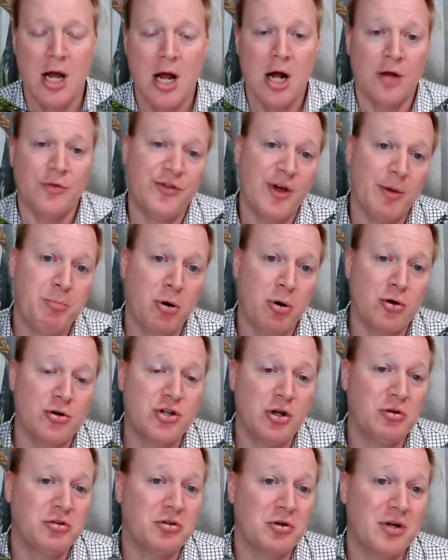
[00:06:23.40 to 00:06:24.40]
The
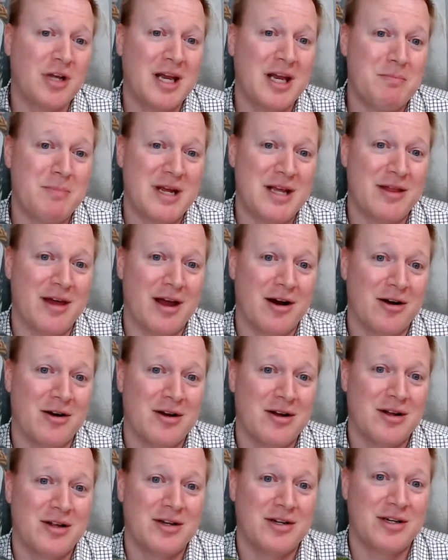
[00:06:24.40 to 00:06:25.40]
producer can be there
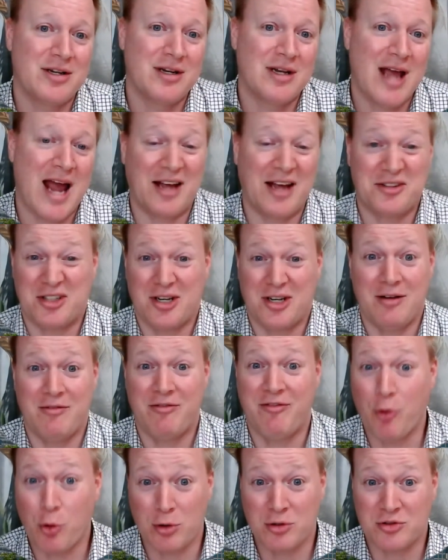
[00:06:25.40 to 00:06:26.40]
as an
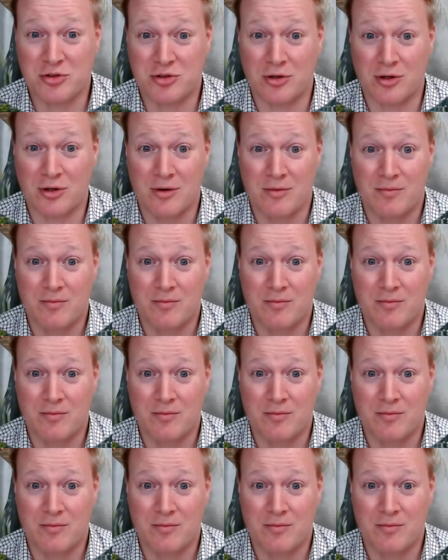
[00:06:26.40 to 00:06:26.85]
enforcer